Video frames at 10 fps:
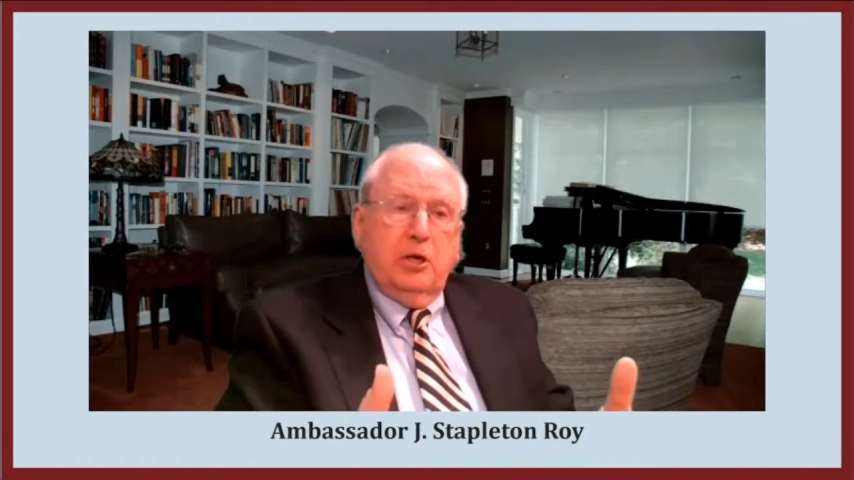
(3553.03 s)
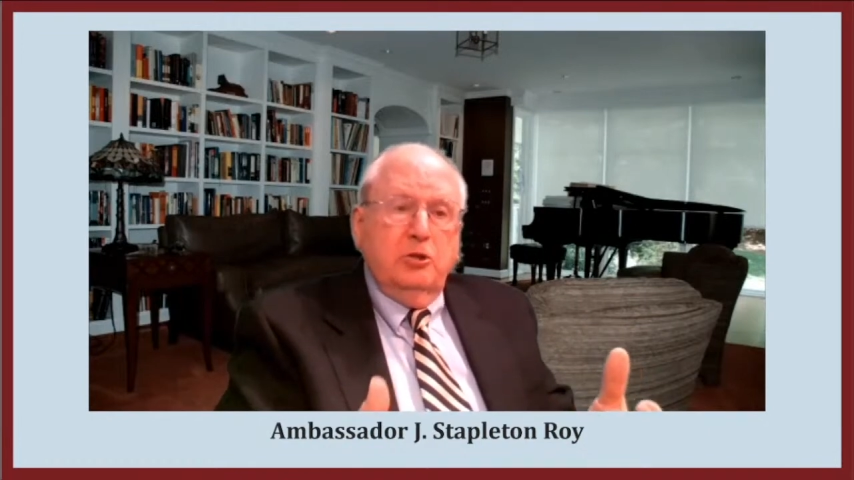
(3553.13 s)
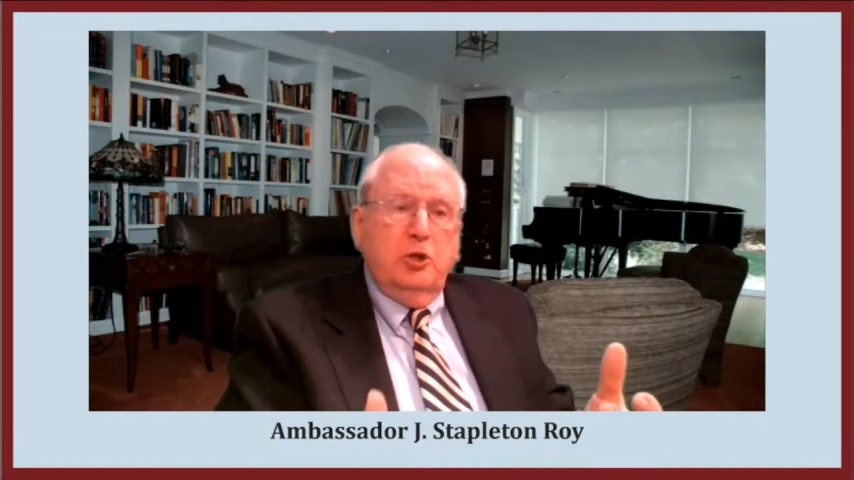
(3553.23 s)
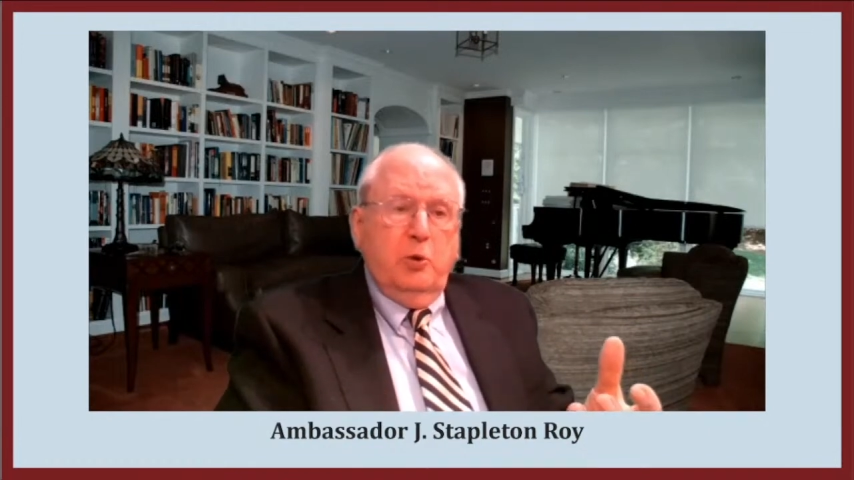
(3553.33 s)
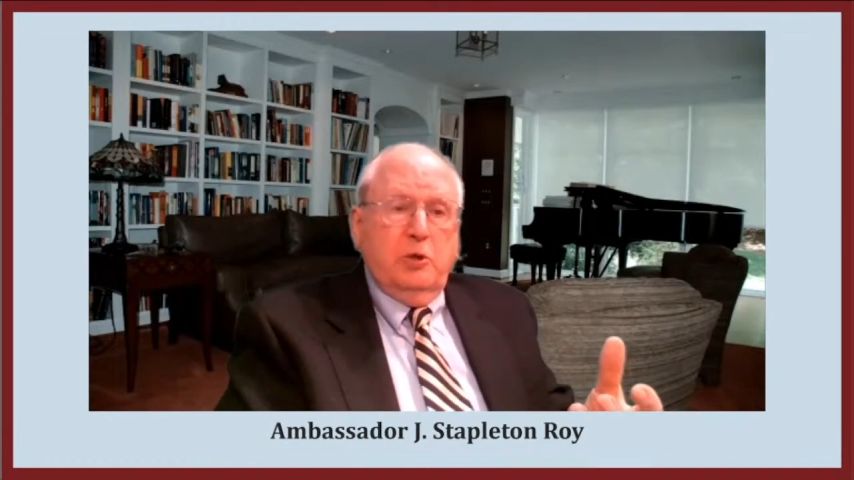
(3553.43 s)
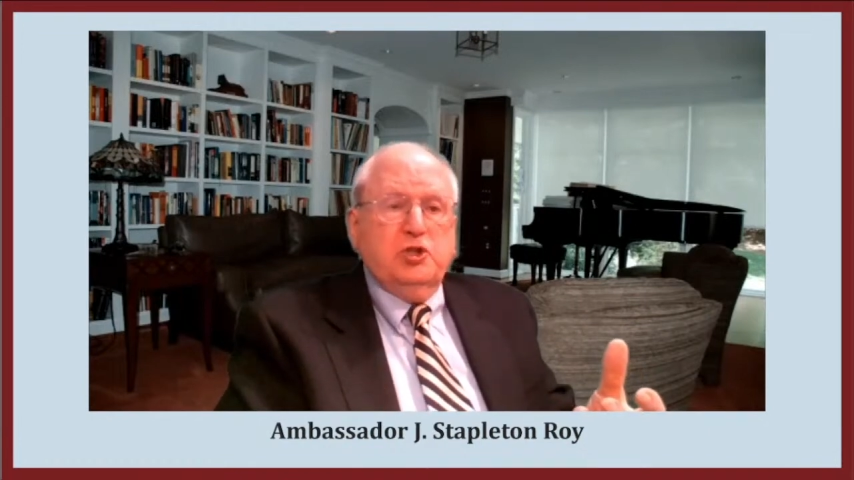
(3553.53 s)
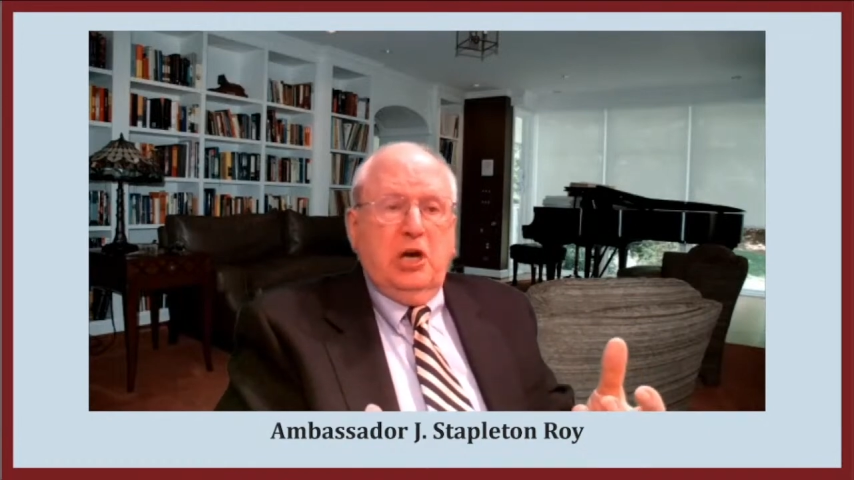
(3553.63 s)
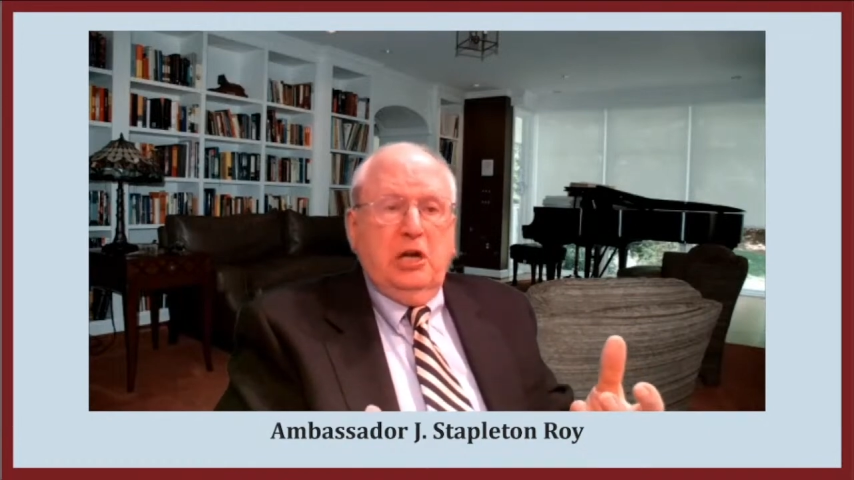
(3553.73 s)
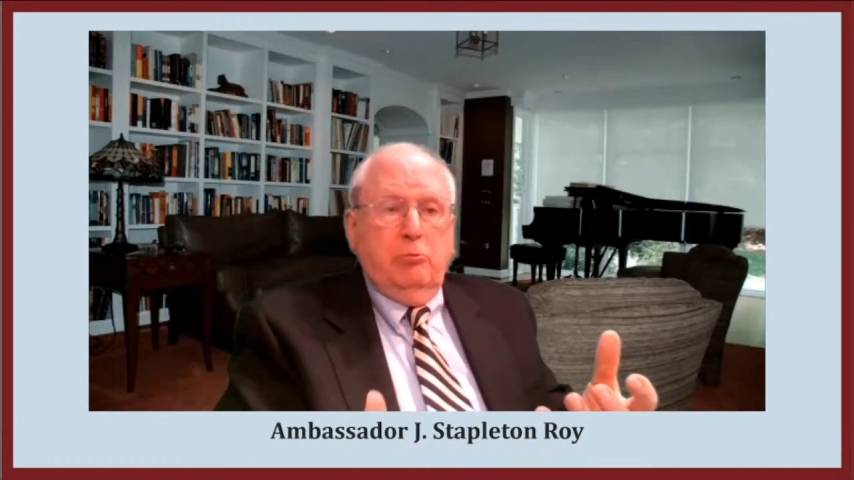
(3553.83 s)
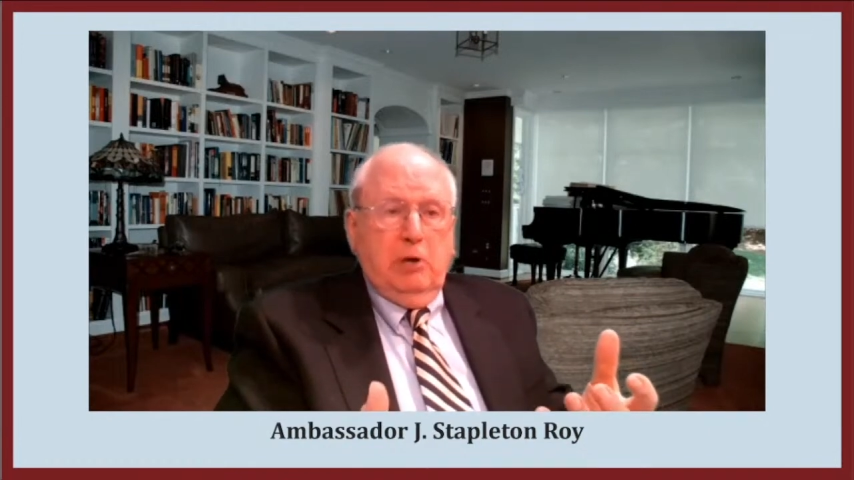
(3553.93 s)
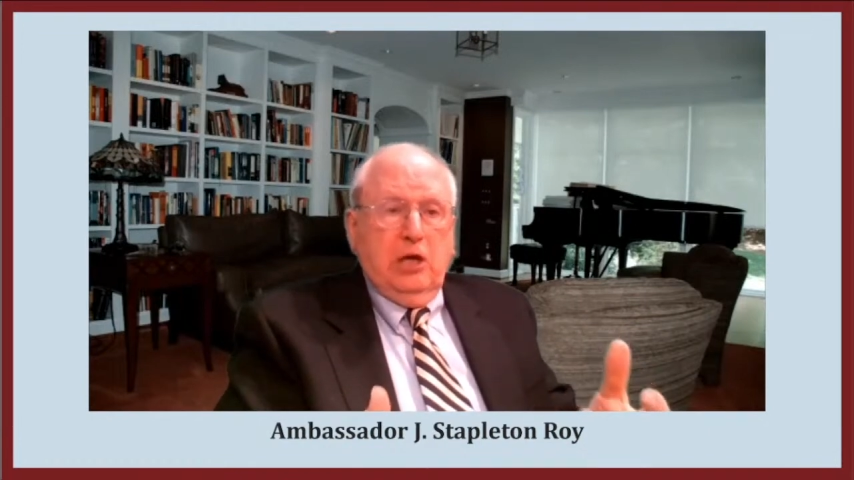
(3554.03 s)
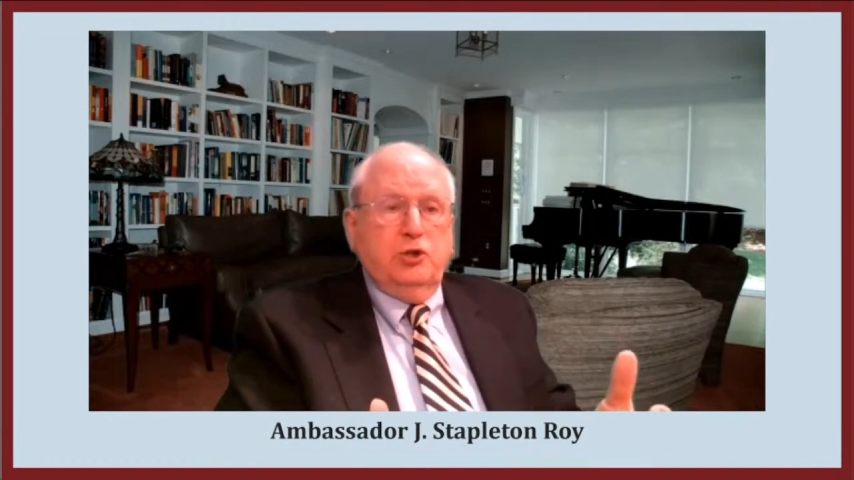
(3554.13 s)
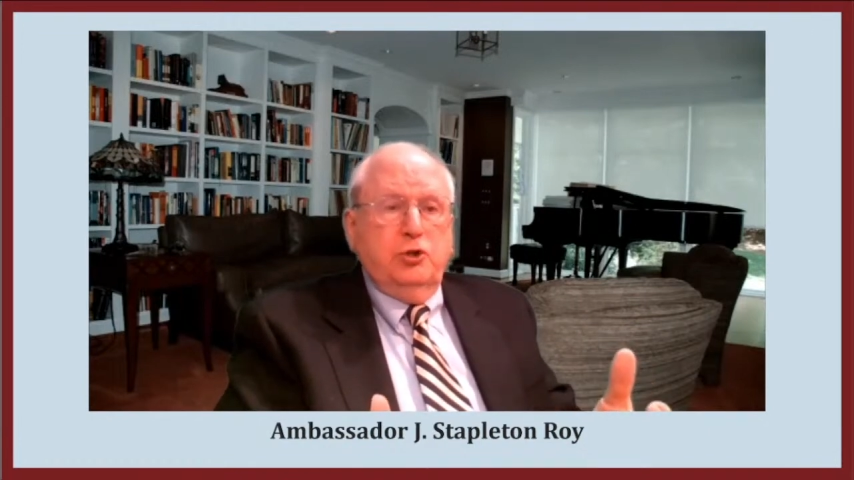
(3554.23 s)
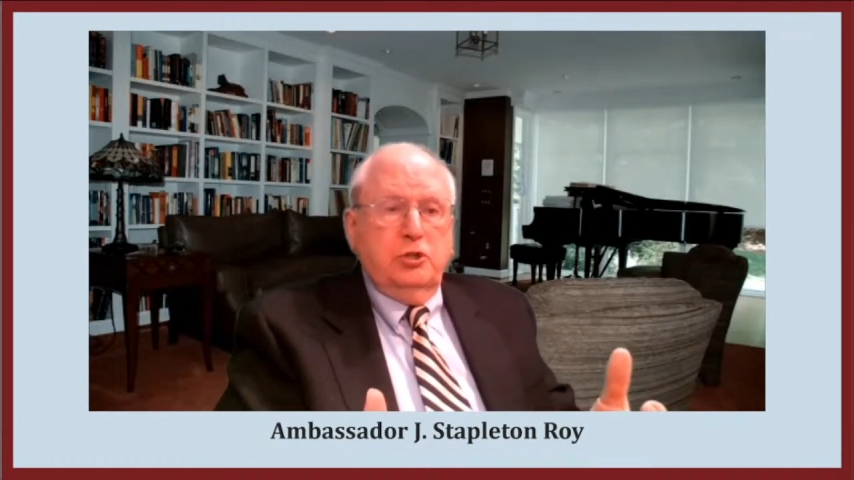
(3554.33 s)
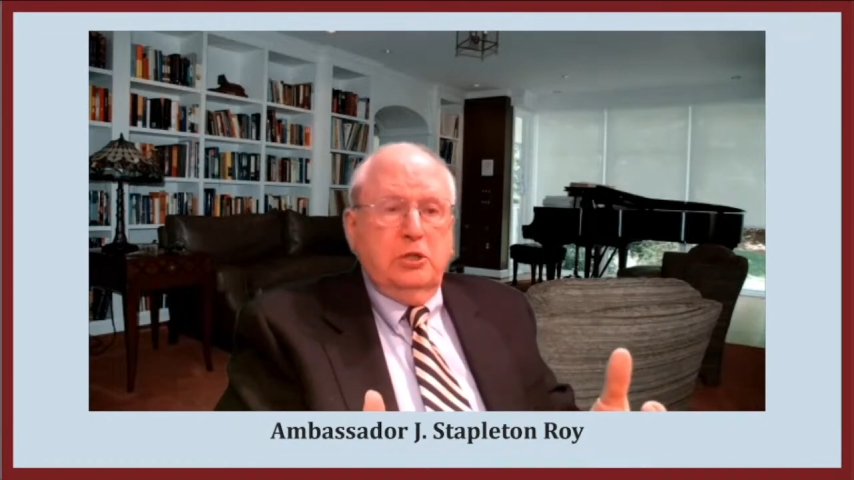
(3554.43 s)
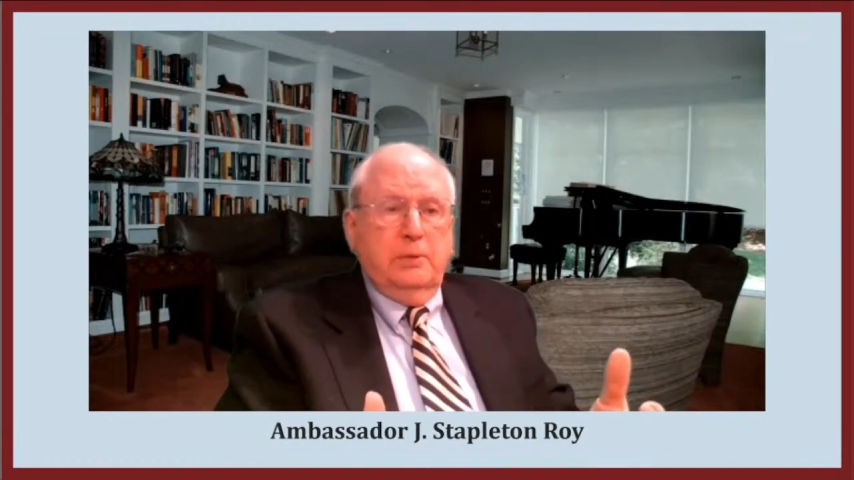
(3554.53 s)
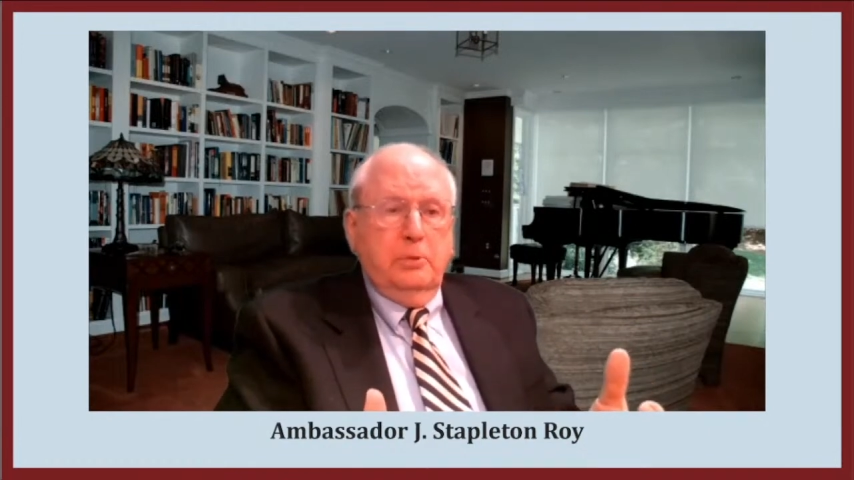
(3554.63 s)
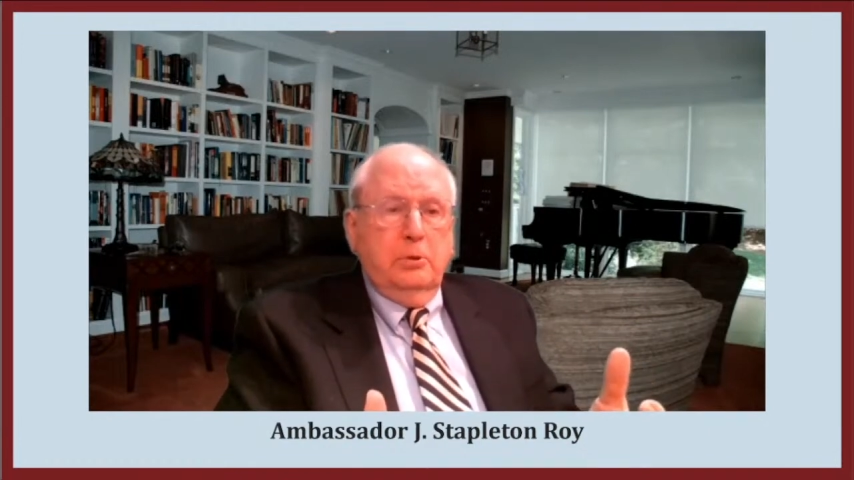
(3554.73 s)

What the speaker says: in the U.S.-China relationship,